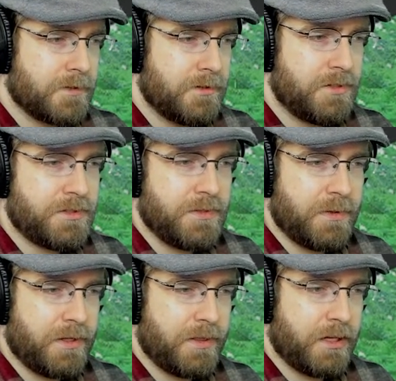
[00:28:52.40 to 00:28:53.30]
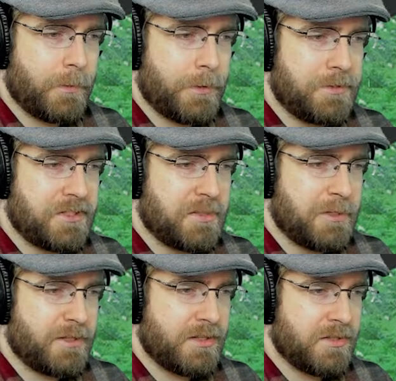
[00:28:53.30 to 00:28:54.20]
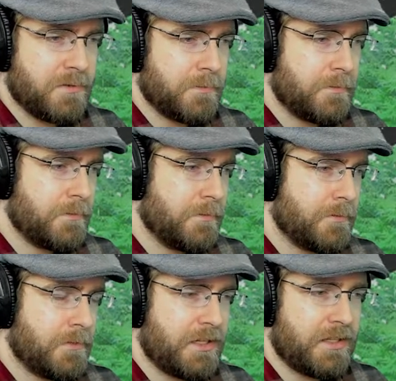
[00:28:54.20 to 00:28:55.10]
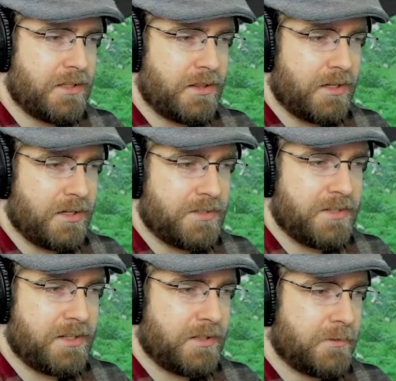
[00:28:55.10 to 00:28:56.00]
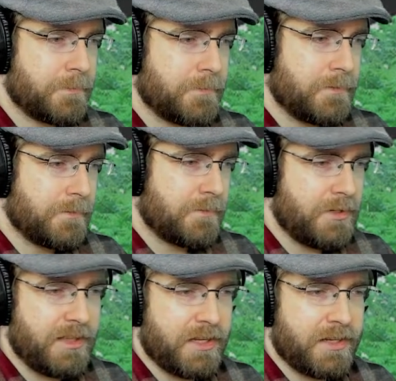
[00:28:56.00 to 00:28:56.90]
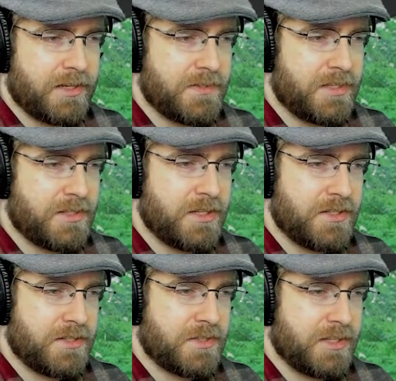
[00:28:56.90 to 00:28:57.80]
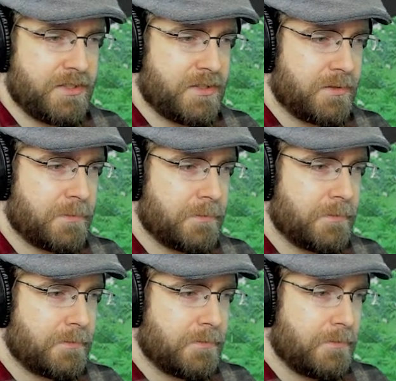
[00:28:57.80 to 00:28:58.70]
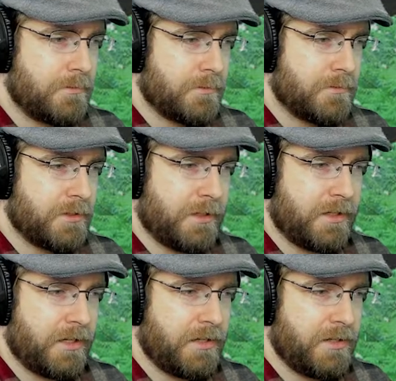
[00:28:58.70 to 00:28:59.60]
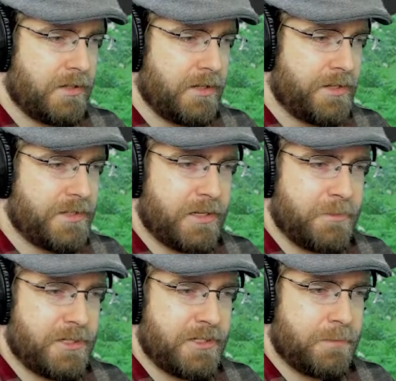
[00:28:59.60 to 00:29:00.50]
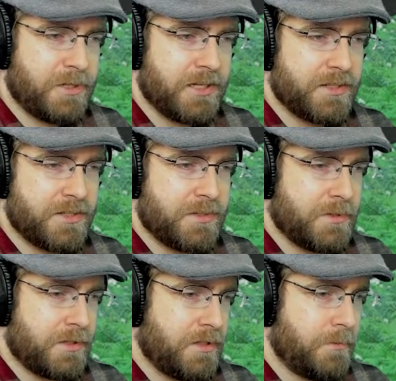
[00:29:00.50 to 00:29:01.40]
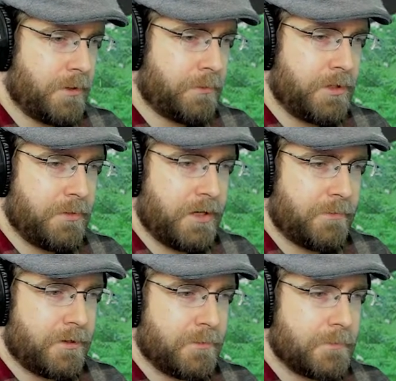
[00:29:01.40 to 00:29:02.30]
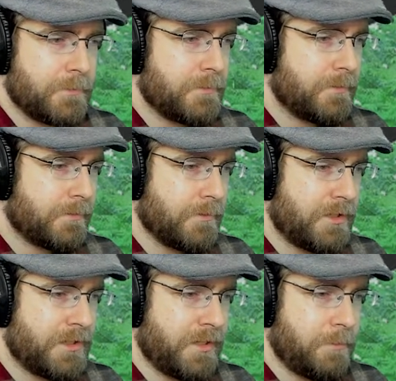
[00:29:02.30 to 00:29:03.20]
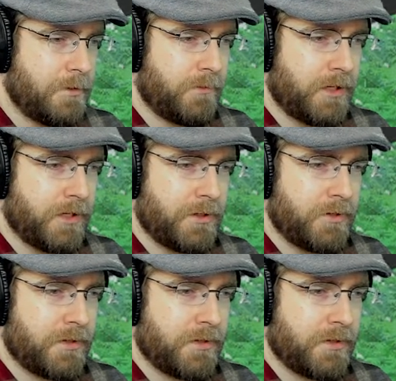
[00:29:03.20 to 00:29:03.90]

Do you still think that quote is suspicious? I see. In that case, that changes things. Alright, it's time to practice with renewed effort, until I move like earth